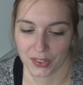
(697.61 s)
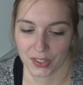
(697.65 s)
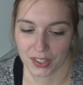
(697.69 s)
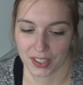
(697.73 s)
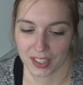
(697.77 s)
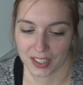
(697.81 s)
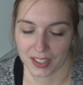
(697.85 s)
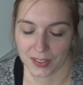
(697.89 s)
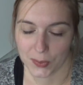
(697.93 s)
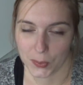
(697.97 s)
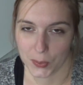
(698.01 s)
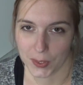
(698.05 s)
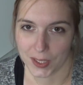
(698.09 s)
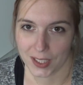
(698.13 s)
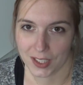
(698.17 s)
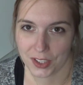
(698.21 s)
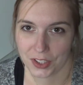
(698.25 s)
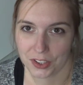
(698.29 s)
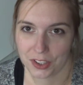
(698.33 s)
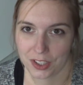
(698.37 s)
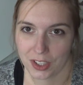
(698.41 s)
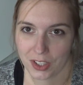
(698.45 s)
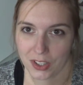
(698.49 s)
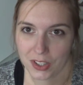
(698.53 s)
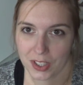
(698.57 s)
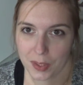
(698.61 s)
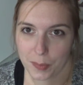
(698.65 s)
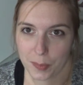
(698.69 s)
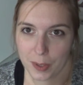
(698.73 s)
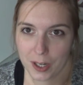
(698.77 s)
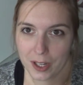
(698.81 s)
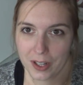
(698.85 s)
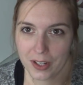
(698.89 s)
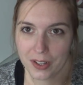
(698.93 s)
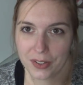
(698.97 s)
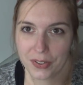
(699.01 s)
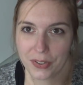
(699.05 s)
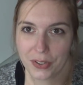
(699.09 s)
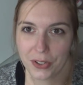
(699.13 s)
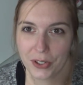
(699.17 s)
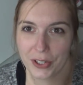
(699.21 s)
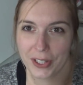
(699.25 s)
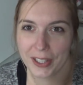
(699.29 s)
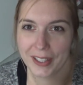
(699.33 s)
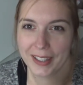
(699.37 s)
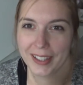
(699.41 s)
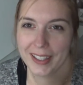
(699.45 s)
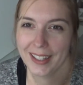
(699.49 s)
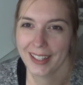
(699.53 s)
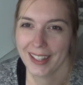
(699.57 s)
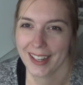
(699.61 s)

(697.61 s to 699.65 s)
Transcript: you can really show them off